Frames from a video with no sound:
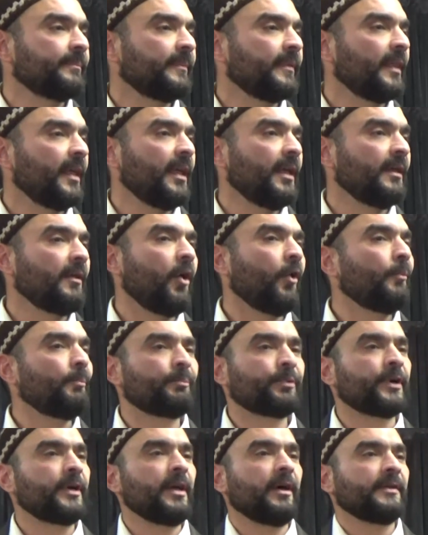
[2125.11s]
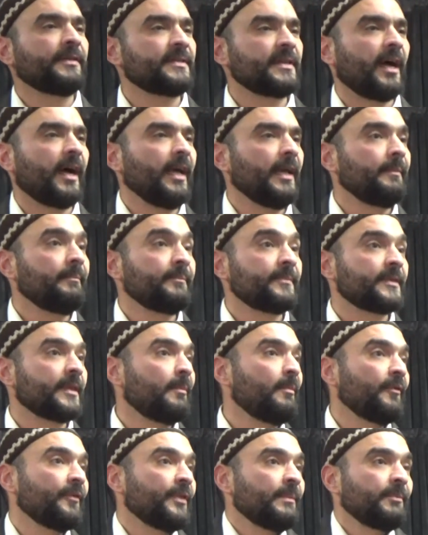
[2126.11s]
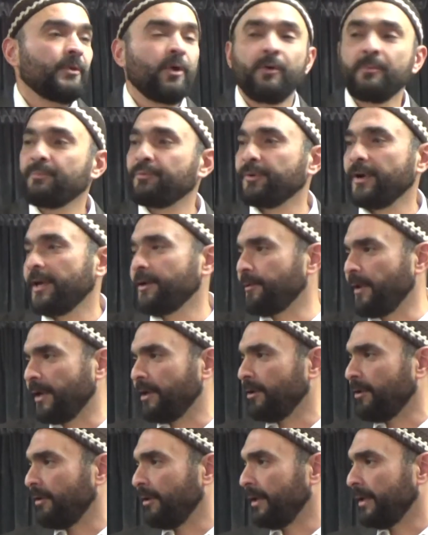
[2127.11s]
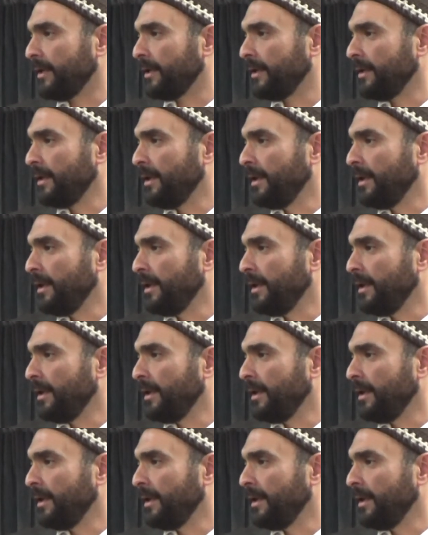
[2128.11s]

they don't pray on time, some of them don't pray regularly,